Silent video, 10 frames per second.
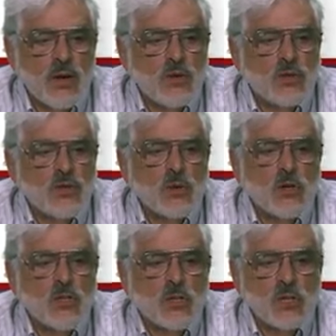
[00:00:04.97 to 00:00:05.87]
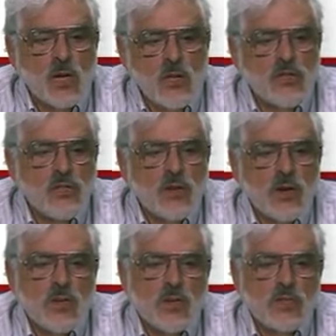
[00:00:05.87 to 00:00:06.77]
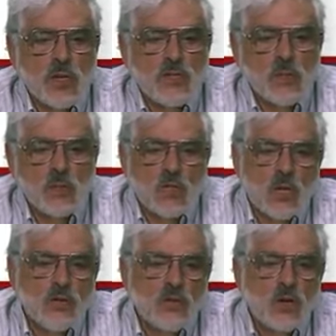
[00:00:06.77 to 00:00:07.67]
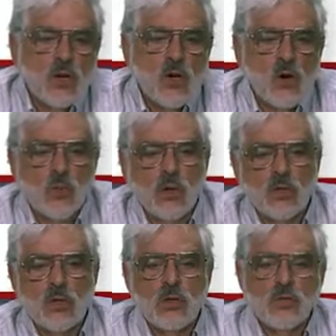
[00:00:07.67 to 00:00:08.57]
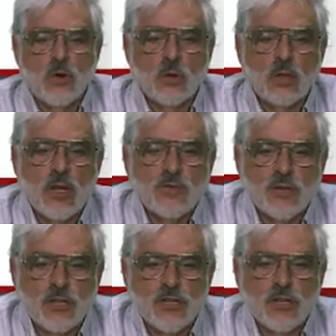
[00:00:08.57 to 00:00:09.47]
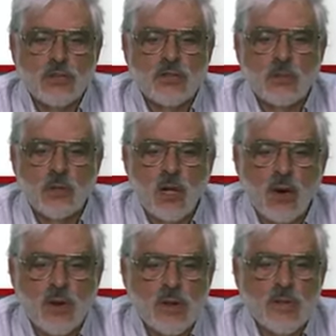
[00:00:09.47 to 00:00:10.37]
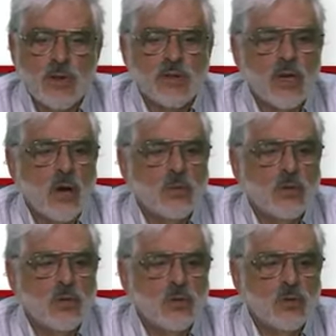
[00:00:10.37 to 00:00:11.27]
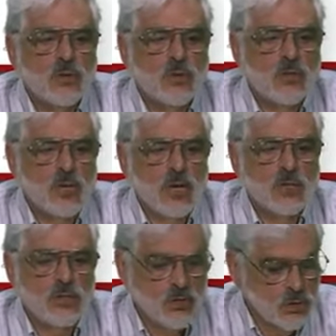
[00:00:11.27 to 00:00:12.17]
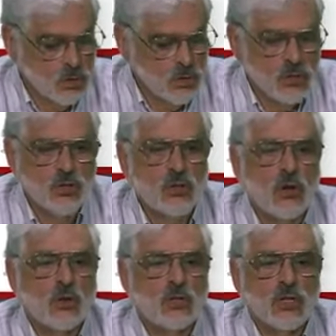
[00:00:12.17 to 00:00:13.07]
other source and concentrate on the sets themselves. We'll learn the formal definition of similarity that is commonly used for sets. This notion is called